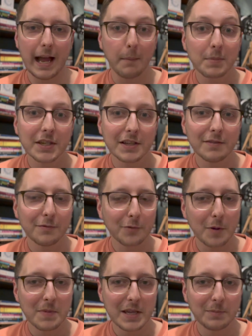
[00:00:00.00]
absent
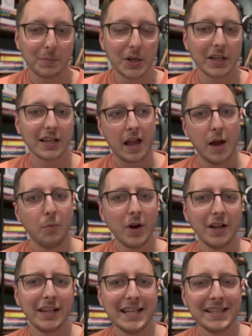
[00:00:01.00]
from this book, and while
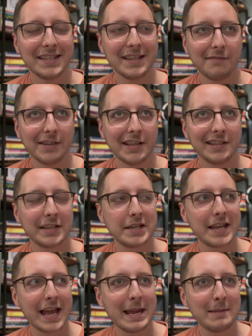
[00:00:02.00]
he's never
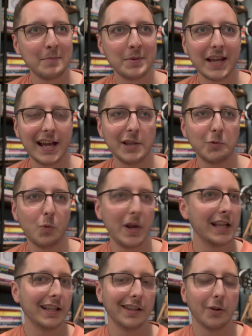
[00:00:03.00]
named as
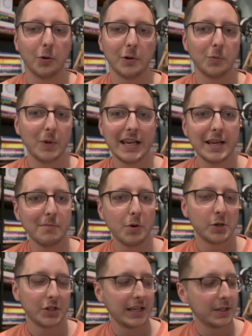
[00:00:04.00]
Will or as William or
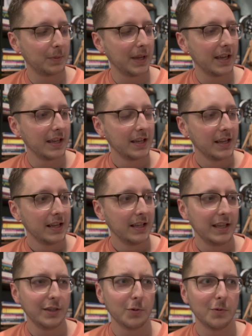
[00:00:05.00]
Shakespeare,
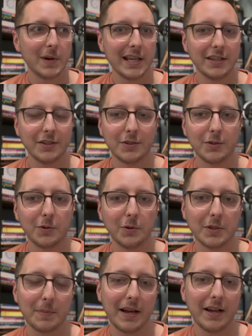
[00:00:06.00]
he's always talked
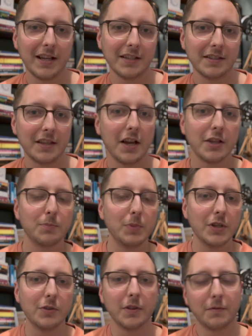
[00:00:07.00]
about as the
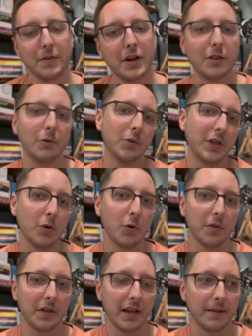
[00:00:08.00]
husband or the father or the
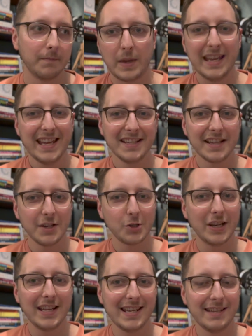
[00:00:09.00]
author. He is
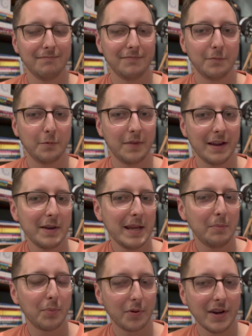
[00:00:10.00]
actually very
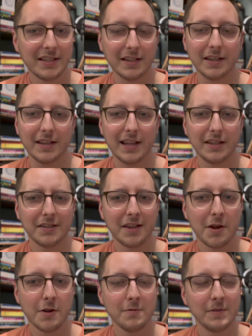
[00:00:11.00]
present, and
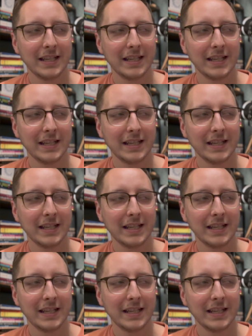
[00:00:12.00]
so